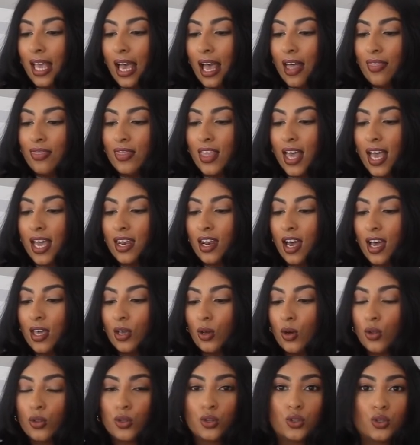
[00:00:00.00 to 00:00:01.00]
and then I
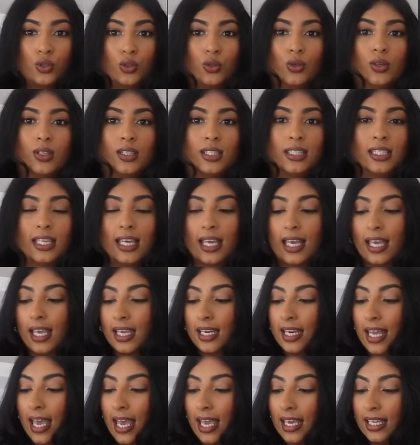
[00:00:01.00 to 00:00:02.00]
got the shorts
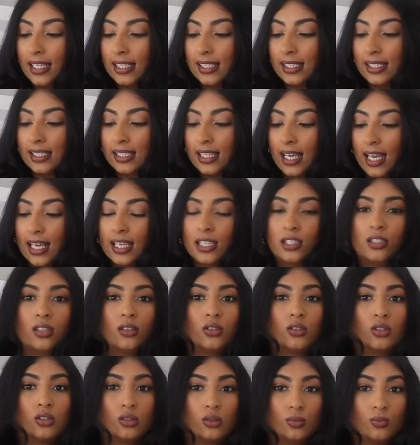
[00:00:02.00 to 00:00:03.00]
in a size
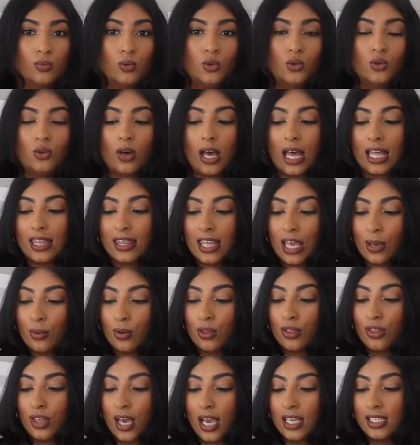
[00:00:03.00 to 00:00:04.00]
small and they were
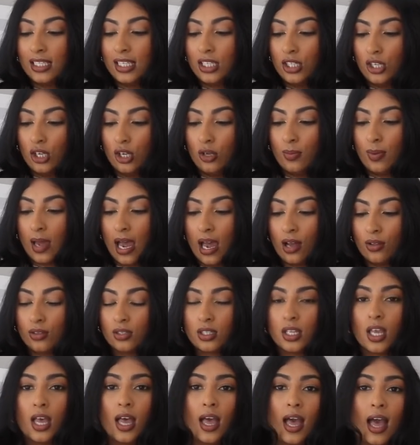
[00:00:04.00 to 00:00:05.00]
thirty-two
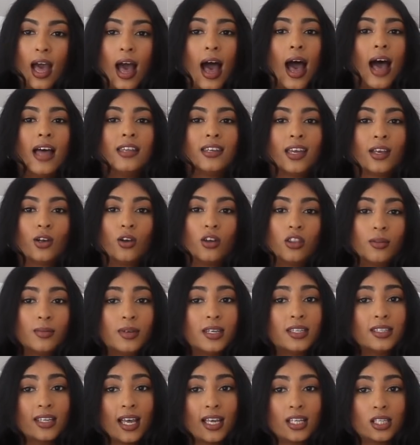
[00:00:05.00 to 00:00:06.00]
pounds and I got them in
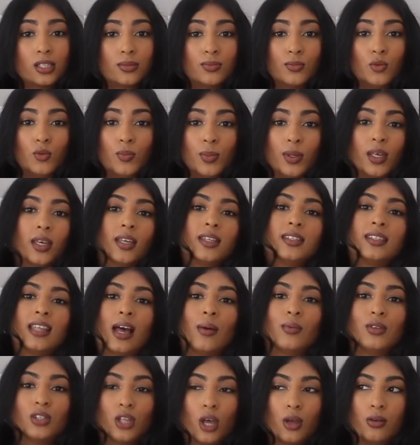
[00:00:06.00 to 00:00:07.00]
a size small because
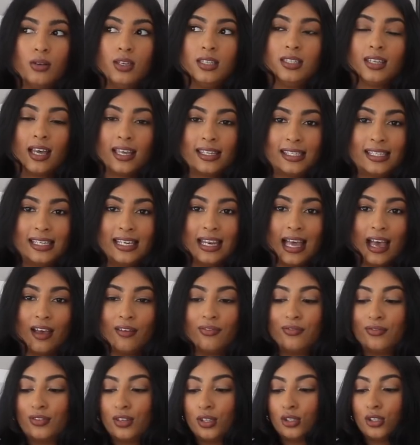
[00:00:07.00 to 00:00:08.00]
that was the only size
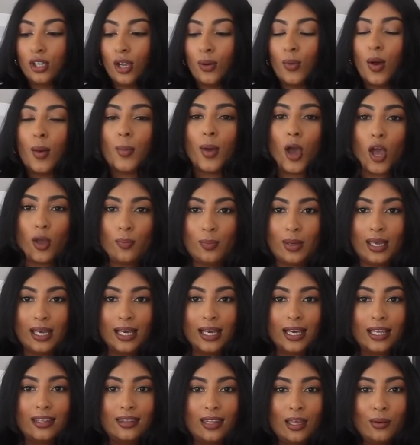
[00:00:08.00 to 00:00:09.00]
left, so I'm
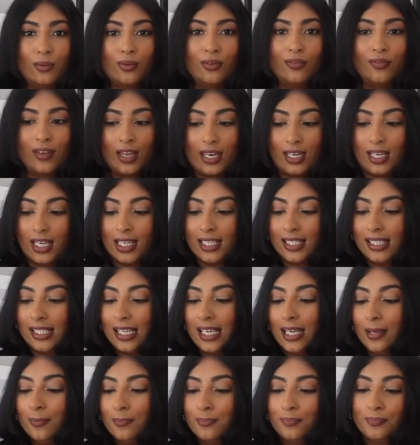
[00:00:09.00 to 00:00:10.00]
hoping they will fit
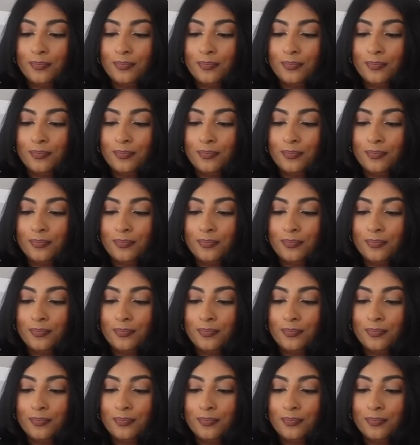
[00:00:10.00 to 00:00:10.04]
nicely.